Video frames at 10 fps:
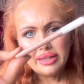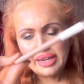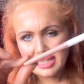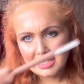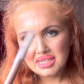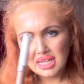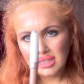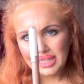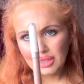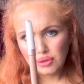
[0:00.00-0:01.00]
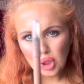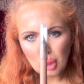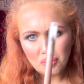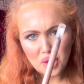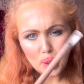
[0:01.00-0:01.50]
it's still, like, I've
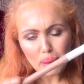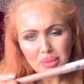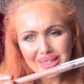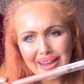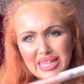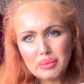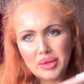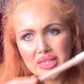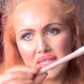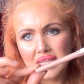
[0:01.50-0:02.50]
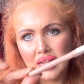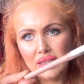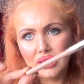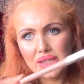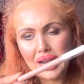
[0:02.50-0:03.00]
sharpened it a couple of times, but it's
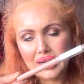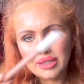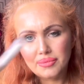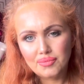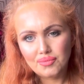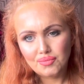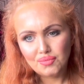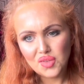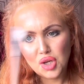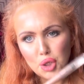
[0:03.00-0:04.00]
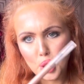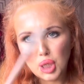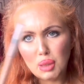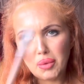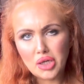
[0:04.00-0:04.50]
still kind of a
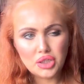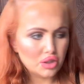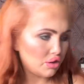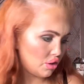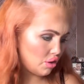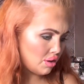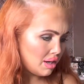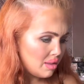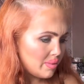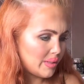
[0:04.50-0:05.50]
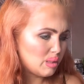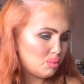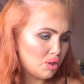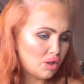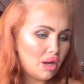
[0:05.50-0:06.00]
good amount there. This
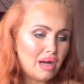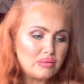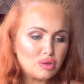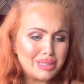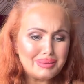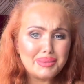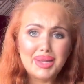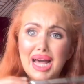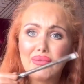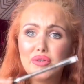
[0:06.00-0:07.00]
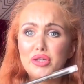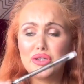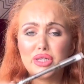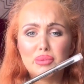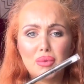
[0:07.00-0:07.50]
one I got after Christmas, but I haven't
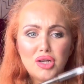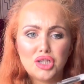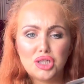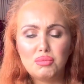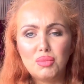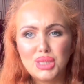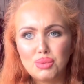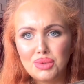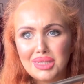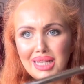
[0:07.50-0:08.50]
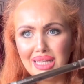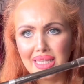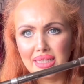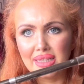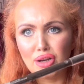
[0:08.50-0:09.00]
used it as much, but still,
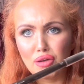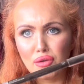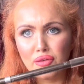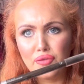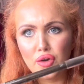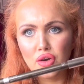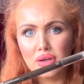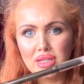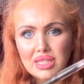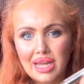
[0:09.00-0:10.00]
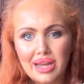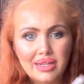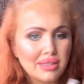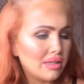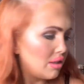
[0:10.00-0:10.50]
like, near enough a full
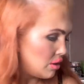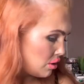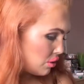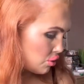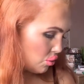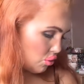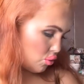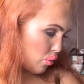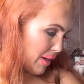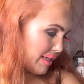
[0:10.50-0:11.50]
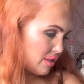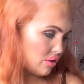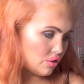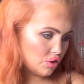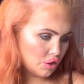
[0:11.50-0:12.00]
size. So they're quite
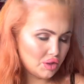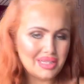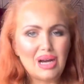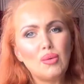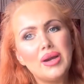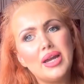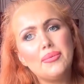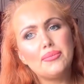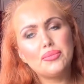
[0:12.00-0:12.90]
good that way.